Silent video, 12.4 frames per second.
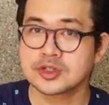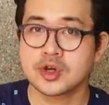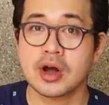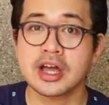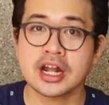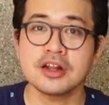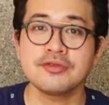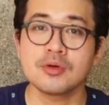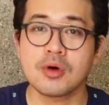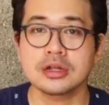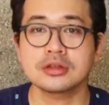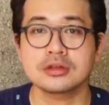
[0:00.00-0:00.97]
So again, if
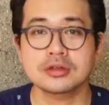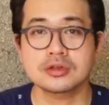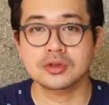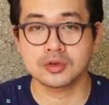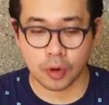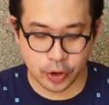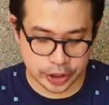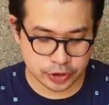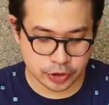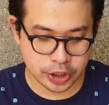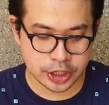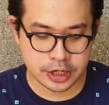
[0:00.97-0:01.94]
you want to
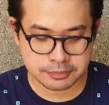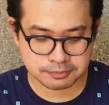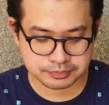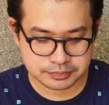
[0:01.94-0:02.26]
order,